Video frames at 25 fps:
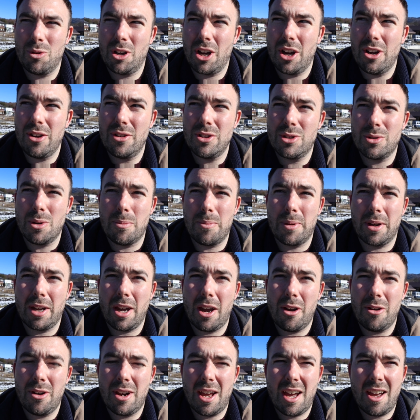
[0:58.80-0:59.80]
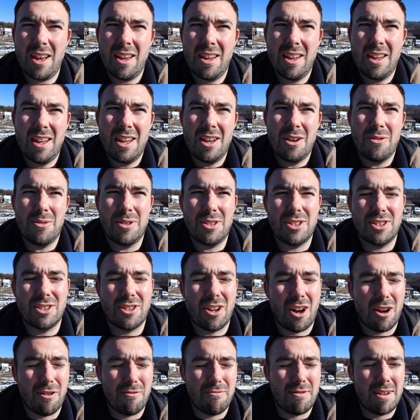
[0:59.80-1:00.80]
we're going to a pagoda which has
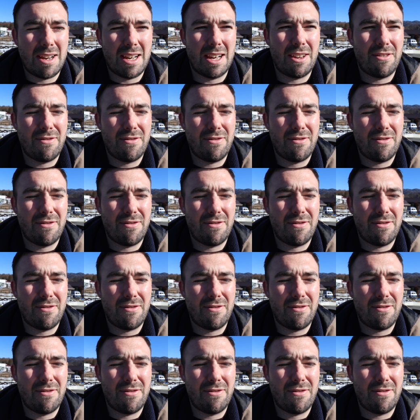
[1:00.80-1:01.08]
got a really